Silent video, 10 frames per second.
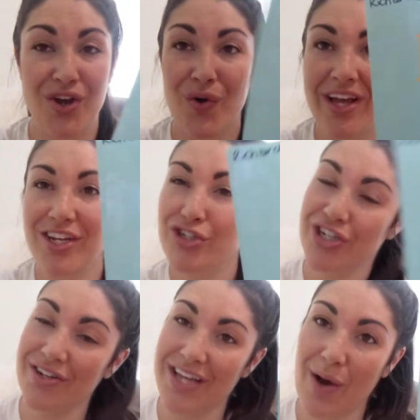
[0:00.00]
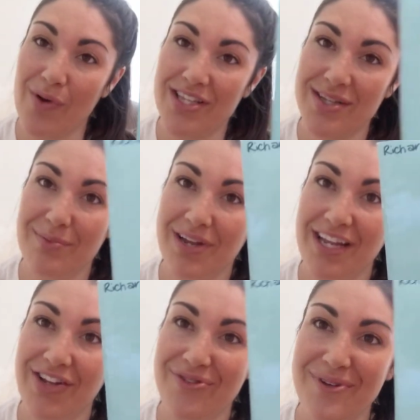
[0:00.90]
Go ahead and share that with
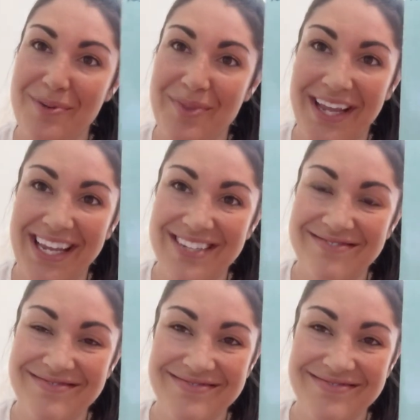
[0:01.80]
somebody in your family.